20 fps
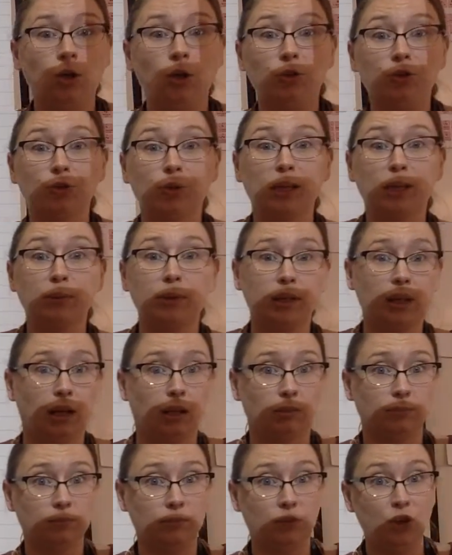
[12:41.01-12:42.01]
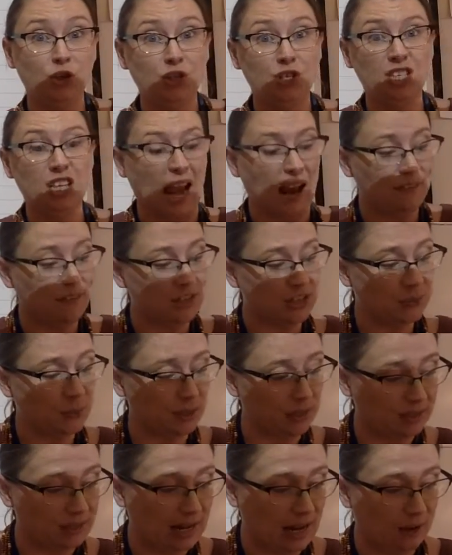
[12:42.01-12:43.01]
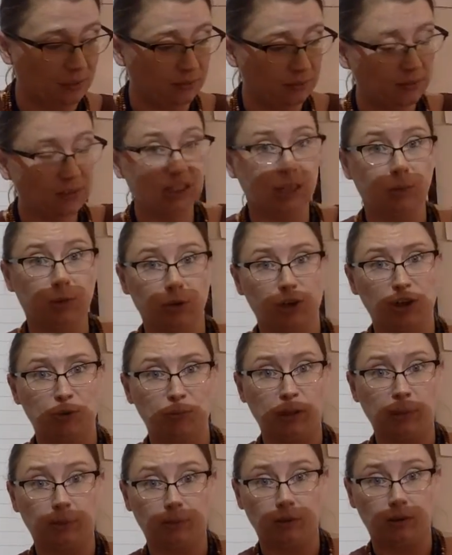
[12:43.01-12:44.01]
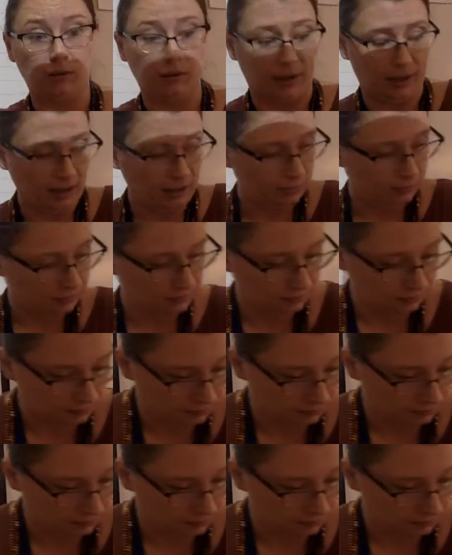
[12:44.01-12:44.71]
So here we go. You should have this written down somewhere on your paper already.